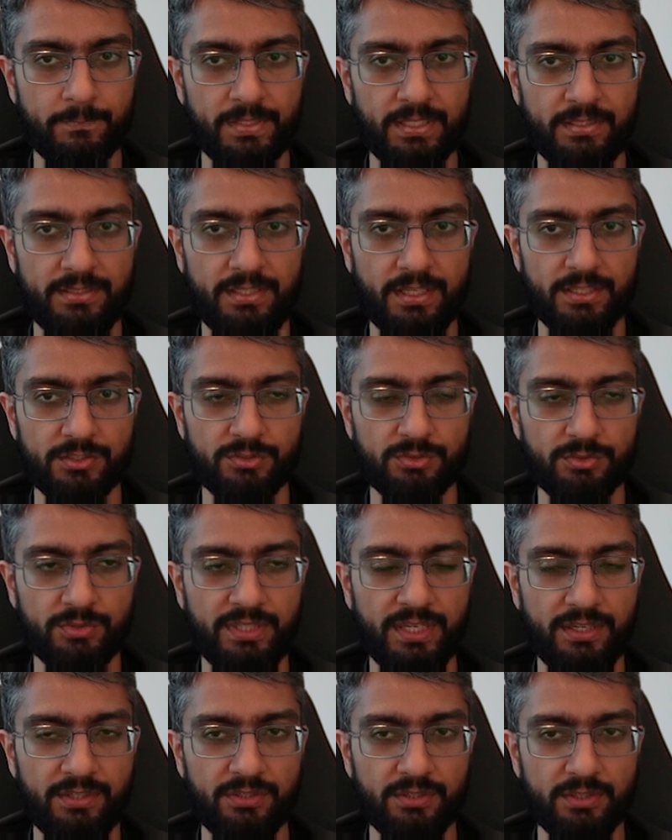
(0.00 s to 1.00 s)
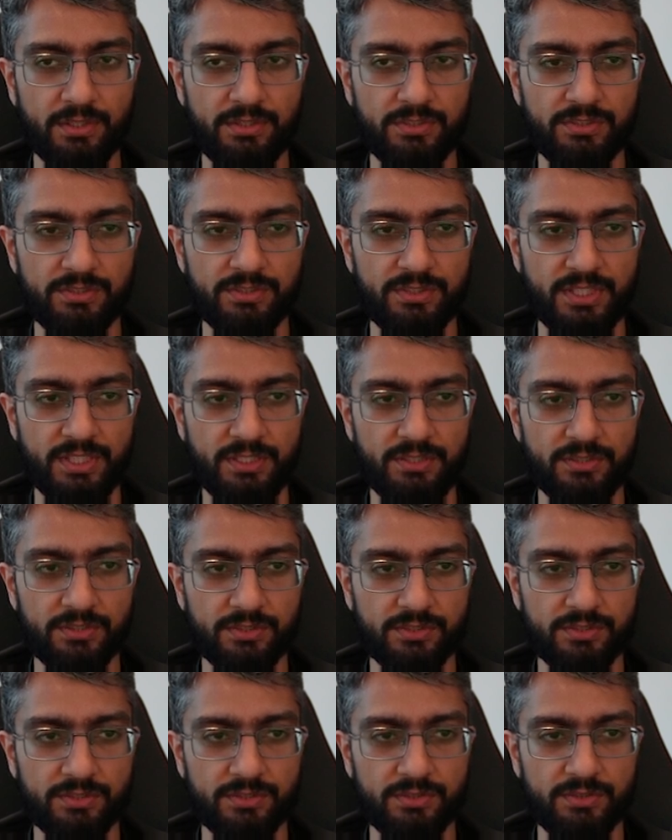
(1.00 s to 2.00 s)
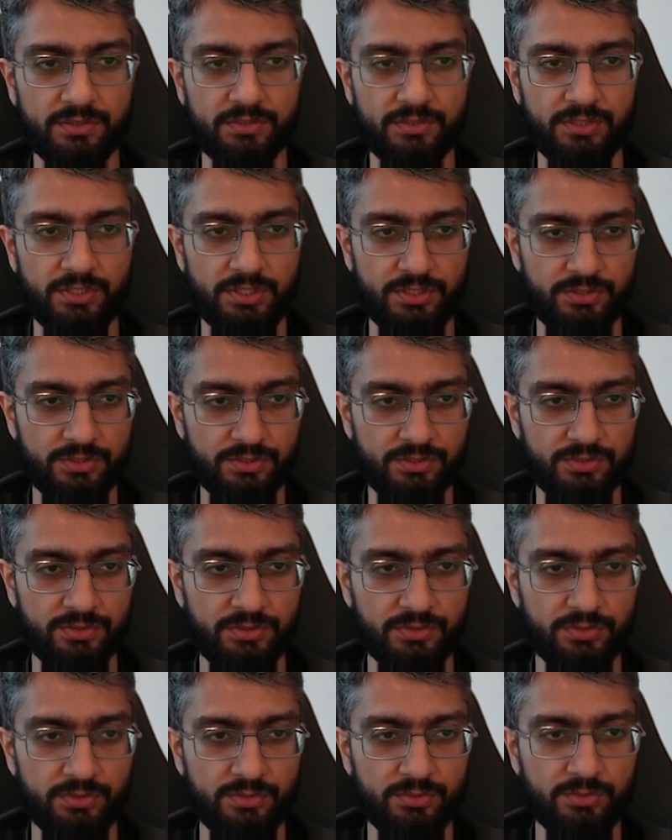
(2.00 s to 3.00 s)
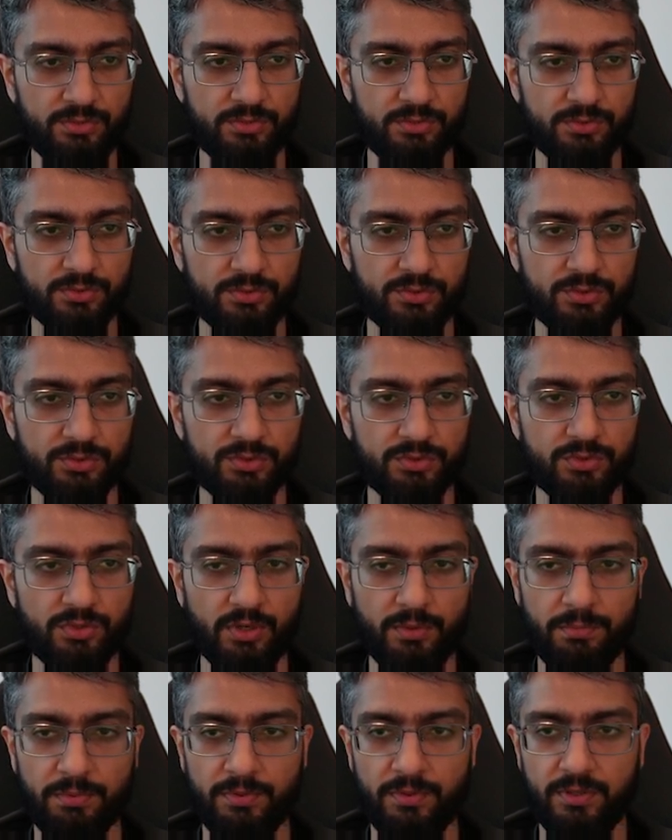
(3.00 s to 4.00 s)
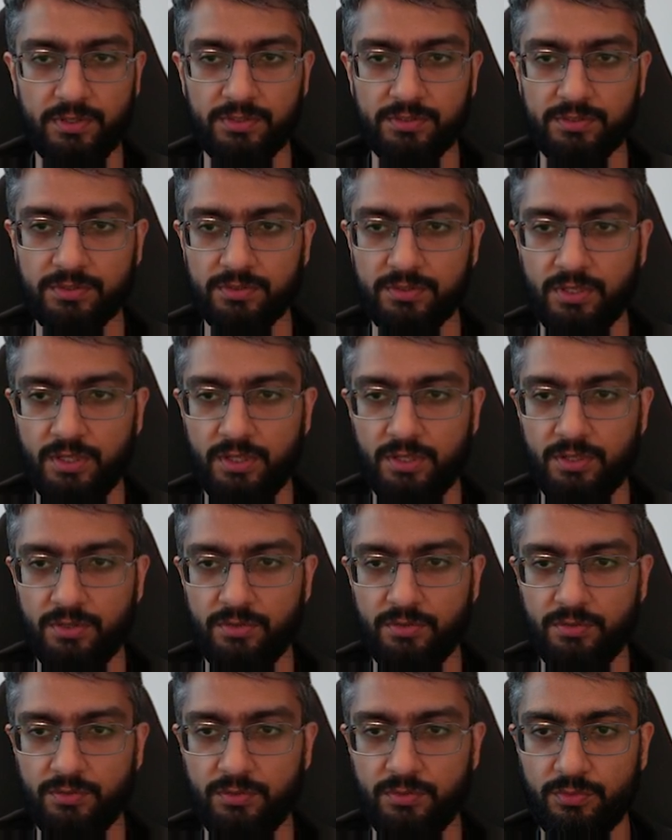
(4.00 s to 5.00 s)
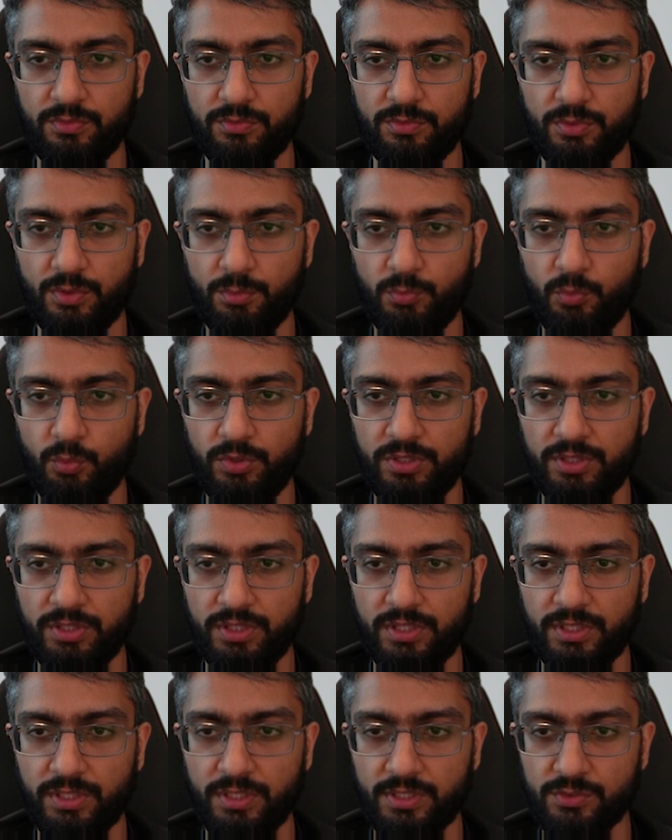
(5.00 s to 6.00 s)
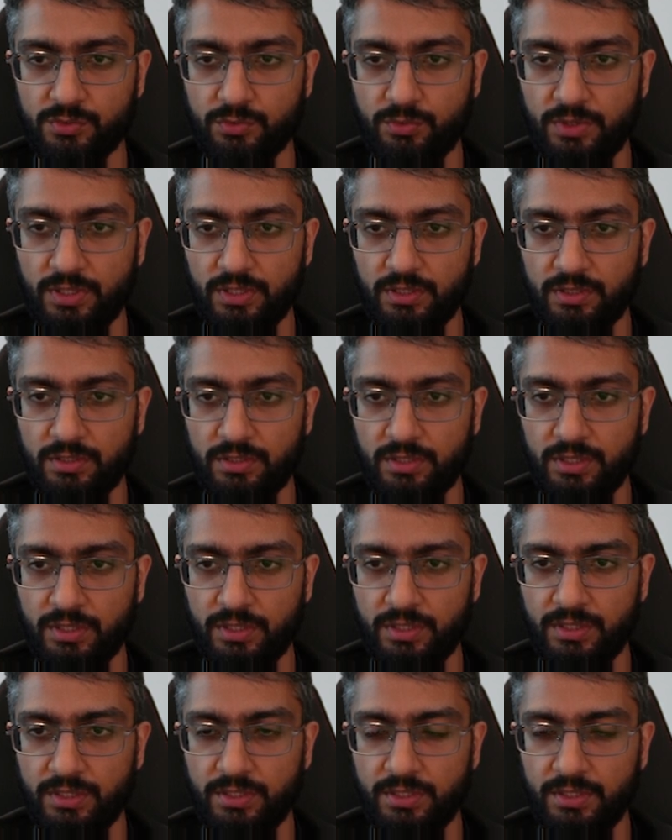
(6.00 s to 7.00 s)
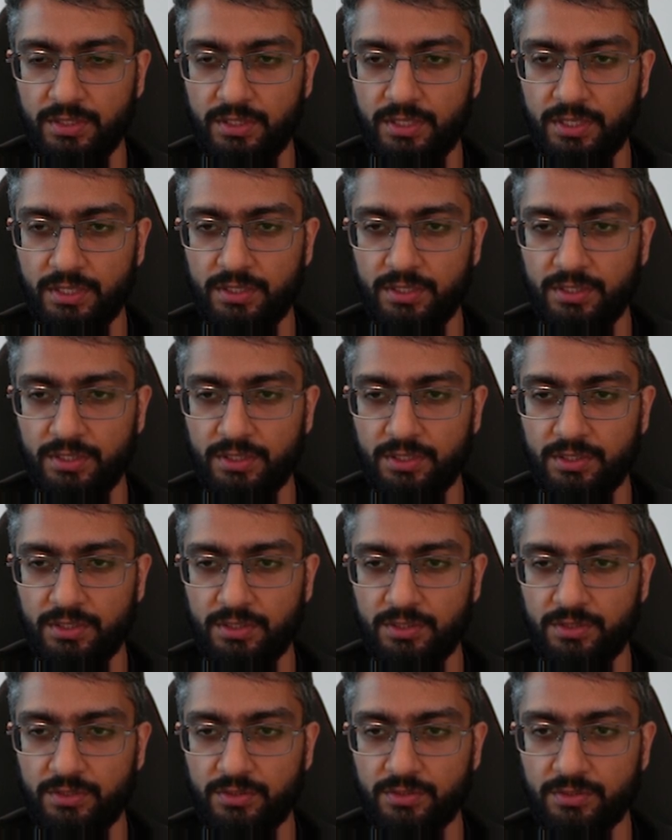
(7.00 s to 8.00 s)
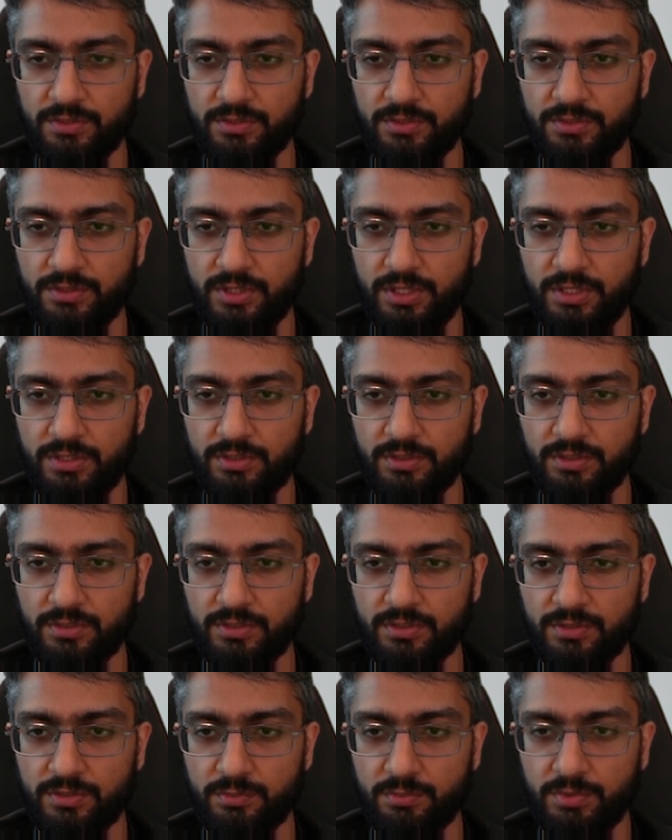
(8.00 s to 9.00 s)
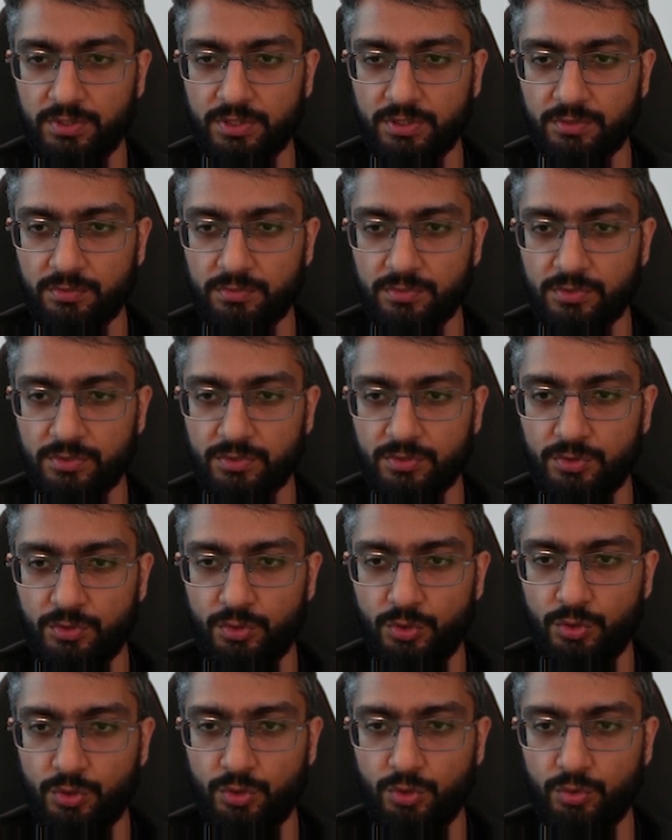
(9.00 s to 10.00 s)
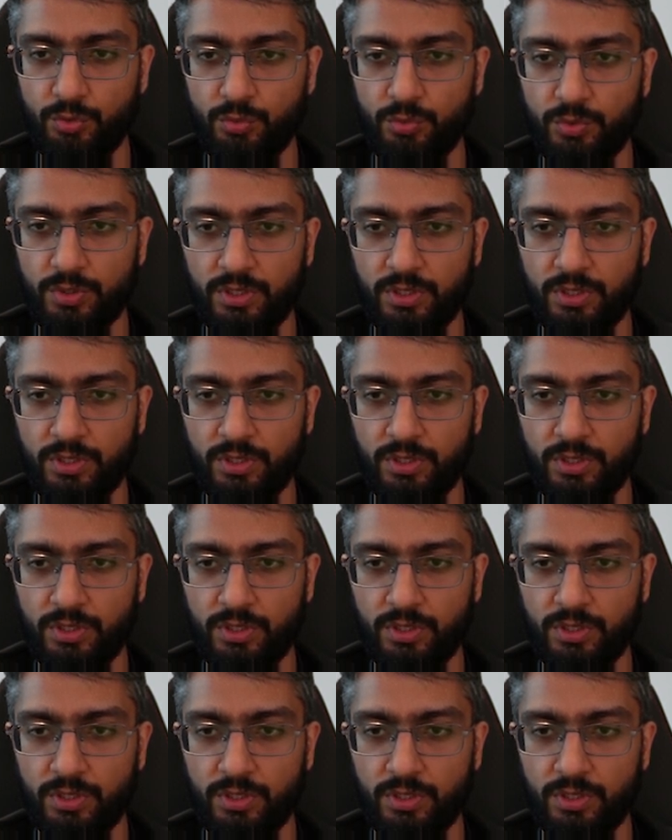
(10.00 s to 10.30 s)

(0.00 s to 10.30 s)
yeah, so get run status needs to stop this from working as well. Getting status becomes no